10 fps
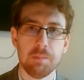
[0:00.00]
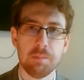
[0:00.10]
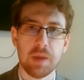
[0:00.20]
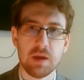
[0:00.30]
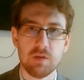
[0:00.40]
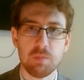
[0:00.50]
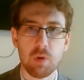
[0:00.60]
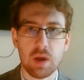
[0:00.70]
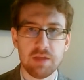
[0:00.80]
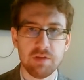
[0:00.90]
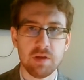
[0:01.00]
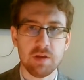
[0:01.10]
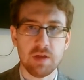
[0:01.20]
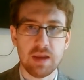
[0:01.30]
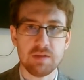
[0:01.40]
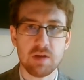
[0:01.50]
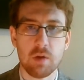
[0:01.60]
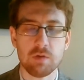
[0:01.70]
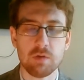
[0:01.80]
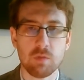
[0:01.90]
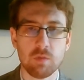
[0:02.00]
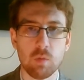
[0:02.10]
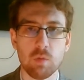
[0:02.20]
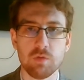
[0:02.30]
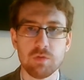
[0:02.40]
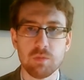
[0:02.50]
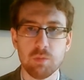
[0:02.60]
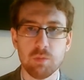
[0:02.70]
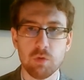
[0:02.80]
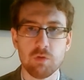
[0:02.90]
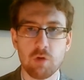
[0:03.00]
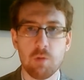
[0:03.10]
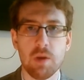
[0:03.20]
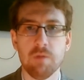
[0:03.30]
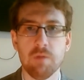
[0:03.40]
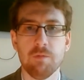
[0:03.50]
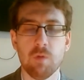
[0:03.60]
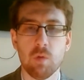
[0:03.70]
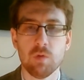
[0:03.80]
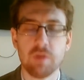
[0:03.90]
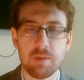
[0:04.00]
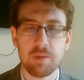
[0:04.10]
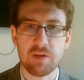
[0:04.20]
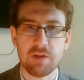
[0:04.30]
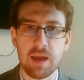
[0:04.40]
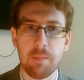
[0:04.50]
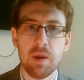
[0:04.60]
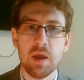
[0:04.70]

because Brock Lesnar is going towards Braun Strowman for SummerSlam.